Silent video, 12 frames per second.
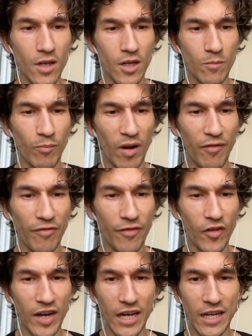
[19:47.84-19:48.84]
my
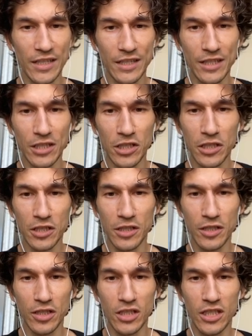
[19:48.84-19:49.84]
friend
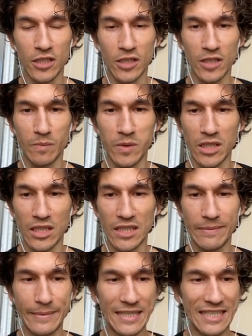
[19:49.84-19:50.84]
don't block
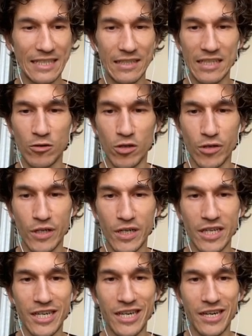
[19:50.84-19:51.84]
my
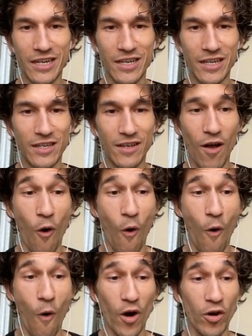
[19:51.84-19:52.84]
ore
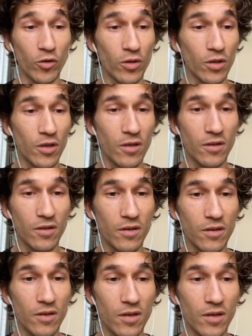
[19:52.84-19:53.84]
oh good
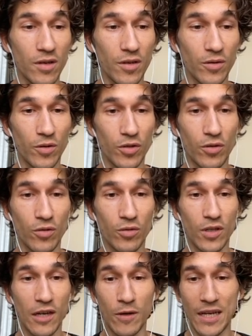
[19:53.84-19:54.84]
good good good
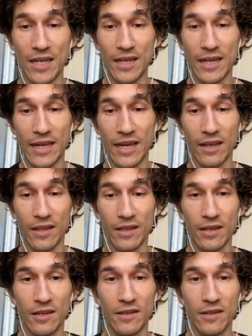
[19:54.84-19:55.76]
now I need eight